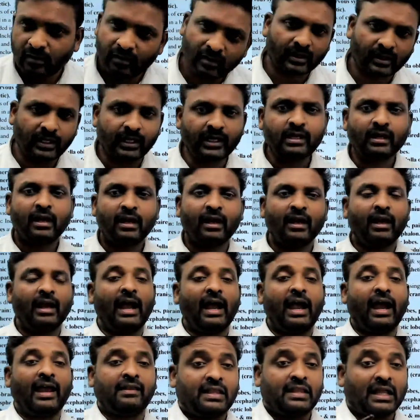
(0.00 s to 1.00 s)
right?
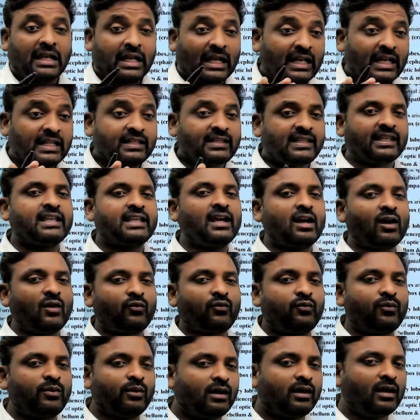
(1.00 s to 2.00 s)
And the releasing
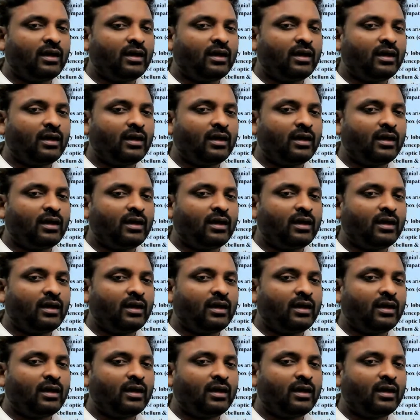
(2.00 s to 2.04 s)
of